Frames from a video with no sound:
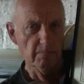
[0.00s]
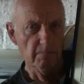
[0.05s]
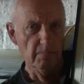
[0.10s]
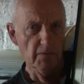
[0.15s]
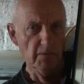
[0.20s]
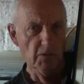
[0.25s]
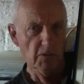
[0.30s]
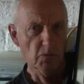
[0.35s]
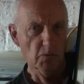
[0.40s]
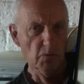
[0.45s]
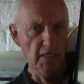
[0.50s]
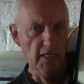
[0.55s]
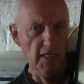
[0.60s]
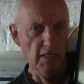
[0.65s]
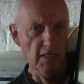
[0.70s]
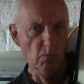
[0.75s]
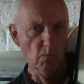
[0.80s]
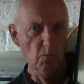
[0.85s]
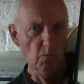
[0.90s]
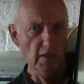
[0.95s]

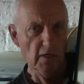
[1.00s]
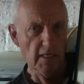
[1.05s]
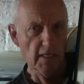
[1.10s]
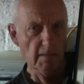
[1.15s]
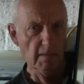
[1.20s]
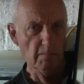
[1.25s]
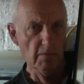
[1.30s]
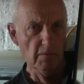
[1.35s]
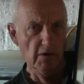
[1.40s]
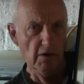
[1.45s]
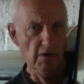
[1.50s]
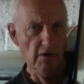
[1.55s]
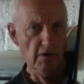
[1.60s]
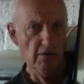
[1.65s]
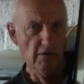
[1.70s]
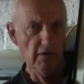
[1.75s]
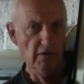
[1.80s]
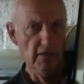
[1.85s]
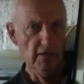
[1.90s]
between Wellingborough